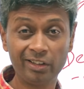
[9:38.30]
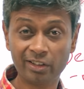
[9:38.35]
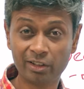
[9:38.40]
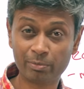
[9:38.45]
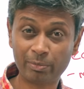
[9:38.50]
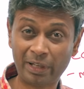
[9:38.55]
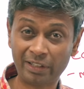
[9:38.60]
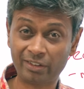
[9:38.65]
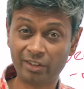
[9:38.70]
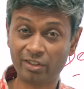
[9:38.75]
this
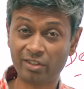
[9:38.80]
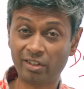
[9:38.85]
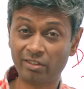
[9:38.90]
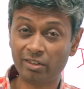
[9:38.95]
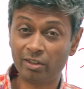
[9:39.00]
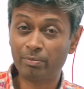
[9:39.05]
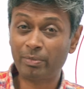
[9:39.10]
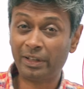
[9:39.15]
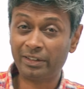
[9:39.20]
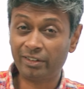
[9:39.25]
passage? Does
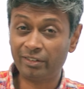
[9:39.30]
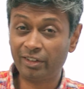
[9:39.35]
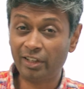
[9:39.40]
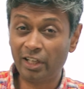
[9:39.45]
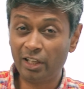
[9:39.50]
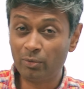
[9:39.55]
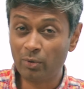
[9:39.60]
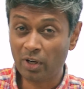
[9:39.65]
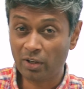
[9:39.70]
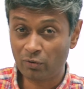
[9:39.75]
this passage
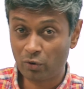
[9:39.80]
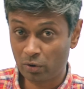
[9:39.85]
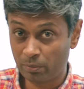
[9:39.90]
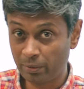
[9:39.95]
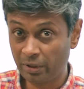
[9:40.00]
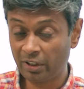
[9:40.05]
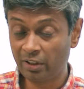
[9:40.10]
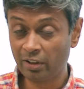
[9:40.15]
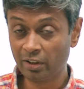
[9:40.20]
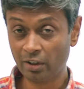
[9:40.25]
really work for
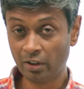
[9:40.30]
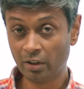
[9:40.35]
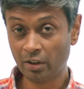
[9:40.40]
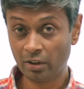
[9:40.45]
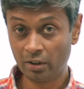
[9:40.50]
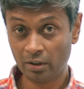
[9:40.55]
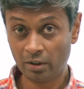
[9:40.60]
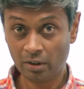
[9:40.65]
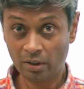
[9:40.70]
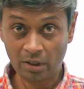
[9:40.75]
me?
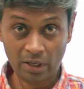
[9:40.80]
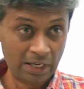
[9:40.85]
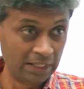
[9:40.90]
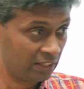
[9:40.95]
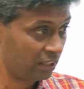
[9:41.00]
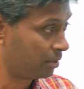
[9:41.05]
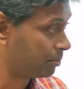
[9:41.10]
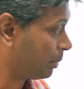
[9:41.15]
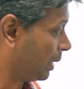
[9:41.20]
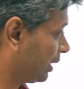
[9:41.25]

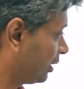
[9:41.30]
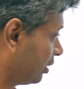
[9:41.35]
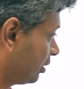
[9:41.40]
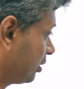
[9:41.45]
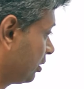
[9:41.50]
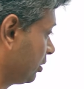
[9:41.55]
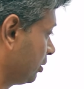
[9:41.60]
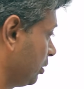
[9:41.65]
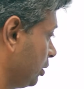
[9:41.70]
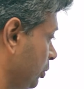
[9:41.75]
Another part
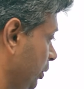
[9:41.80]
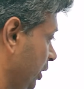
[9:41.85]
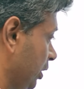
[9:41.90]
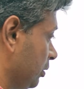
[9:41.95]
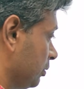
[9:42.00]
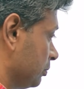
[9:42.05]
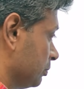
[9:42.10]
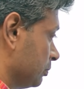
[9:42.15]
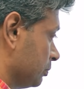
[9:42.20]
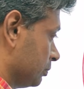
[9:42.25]
is
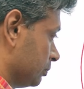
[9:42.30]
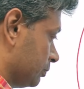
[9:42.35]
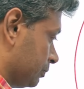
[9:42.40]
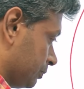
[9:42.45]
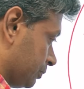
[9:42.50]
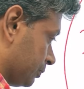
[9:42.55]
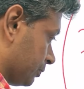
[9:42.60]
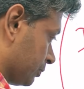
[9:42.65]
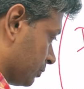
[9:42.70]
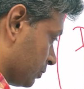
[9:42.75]
doing
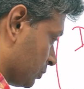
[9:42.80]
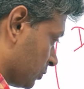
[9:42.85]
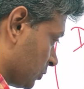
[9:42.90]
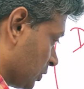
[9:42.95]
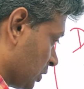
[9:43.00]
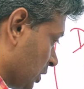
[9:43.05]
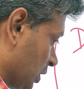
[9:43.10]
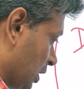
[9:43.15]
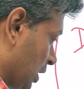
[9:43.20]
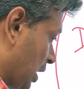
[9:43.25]

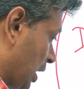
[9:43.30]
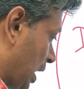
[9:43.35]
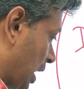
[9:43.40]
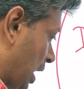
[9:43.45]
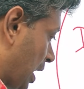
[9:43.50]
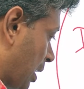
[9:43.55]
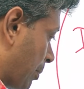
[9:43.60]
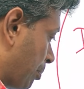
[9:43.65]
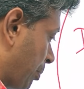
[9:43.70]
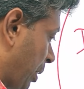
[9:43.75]

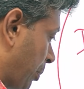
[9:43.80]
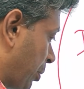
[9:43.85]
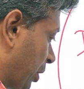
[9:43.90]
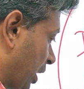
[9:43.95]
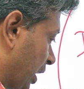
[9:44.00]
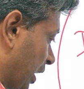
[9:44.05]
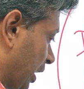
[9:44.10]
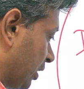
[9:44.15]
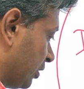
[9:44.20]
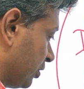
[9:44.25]
paper
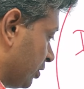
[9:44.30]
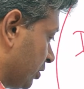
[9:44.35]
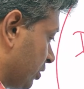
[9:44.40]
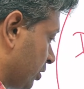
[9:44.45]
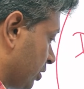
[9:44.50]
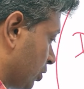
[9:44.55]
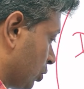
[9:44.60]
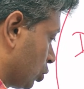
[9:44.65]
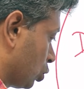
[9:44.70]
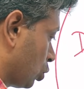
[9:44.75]
analysis.
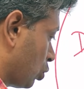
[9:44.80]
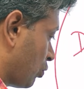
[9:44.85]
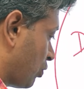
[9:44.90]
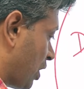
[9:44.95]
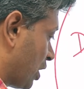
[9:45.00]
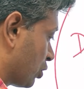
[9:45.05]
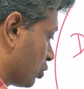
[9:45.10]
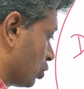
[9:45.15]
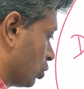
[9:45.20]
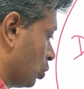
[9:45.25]
So
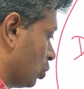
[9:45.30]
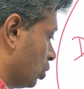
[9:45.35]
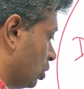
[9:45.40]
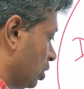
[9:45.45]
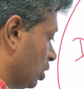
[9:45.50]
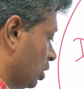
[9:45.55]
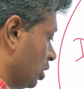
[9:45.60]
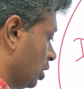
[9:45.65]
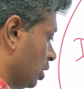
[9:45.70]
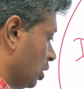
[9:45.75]
far so
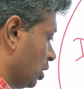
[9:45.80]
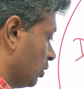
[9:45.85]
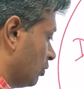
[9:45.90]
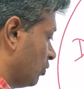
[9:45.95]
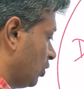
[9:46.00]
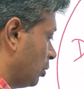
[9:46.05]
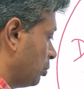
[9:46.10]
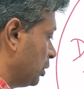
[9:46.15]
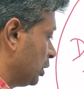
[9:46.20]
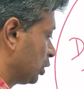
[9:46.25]
good.
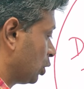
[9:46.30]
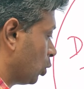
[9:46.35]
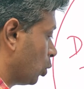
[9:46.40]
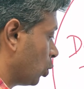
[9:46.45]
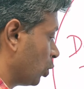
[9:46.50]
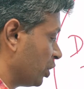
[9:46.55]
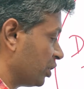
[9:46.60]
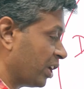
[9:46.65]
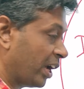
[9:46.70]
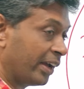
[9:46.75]
Verbal to
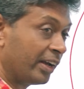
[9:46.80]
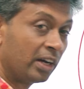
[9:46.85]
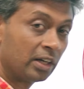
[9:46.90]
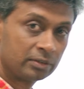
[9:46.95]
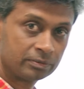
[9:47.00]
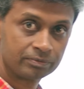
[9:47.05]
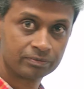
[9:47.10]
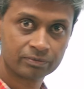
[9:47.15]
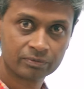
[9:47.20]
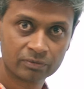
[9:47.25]
ho hi
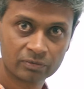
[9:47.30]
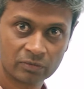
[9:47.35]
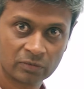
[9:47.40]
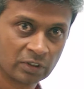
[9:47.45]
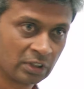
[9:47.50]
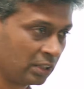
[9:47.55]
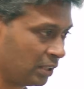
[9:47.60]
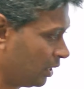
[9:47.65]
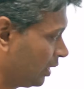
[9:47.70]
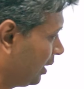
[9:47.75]
jayega.
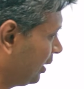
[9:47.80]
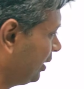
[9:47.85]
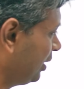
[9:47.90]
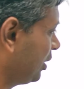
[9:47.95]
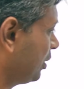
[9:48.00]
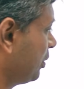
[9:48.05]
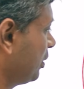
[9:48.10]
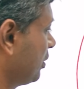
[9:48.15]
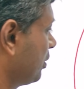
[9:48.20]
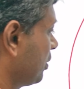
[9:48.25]

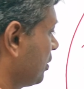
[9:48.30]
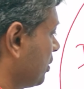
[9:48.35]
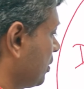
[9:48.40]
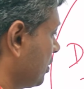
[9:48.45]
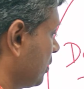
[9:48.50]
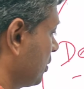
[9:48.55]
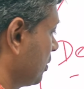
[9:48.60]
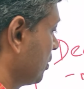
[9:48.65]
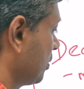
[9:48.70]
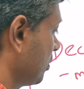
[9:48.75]
This
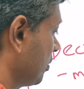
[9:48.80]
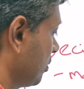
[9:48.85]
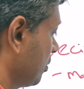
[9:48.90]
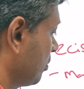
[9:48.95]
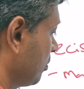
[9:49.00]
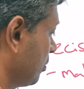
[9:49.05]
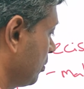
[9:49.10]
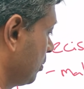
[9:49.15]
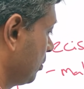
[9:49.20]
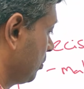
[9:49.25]
is
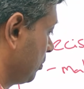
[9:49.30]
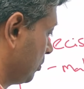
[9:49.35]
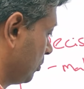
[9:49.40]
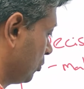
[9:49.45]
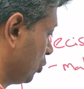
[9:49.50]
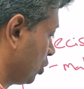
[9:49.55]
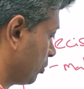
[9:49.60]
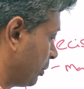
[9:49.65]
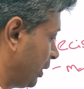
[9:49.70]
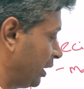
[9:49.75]

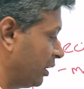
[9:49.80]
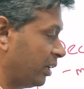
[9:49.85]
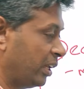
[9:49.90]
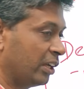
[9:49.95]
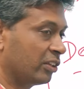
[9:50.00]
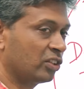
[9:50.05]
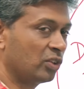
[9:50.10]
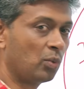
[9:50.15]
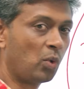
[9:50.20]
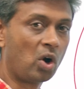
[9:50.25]
your mind
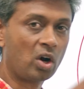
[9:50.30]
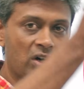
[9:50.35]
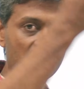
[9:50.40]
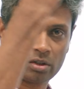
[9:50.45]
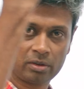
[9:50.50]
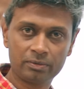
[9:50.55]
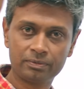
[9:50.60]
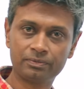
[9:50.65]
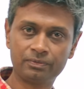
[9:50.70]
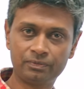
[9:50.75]
takes a walk.